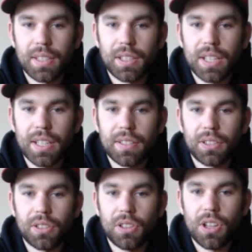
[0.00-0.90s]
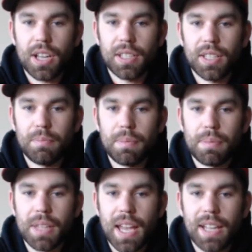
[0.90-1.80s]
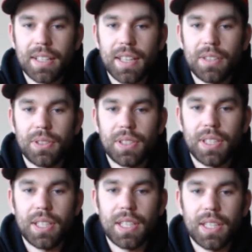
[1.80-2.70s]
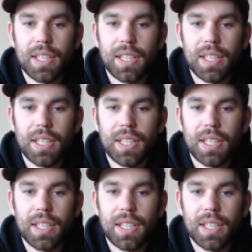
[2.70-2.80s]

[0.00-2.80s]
kind of the glossy black that you see